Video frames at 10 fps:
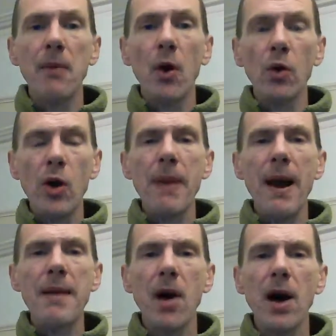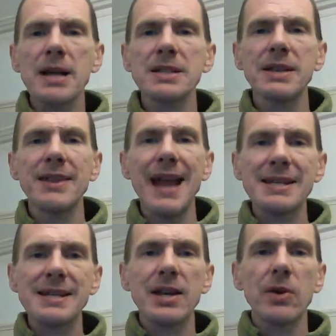Um, although bear in mind that
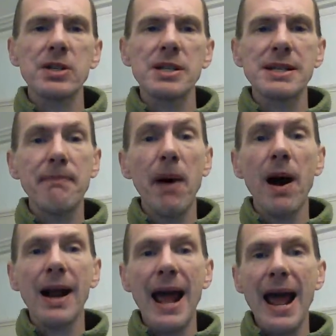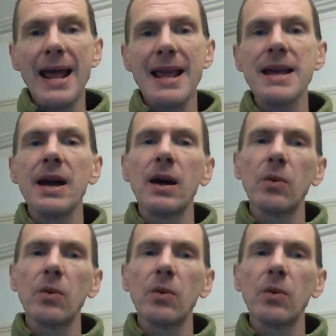the essay questions in part A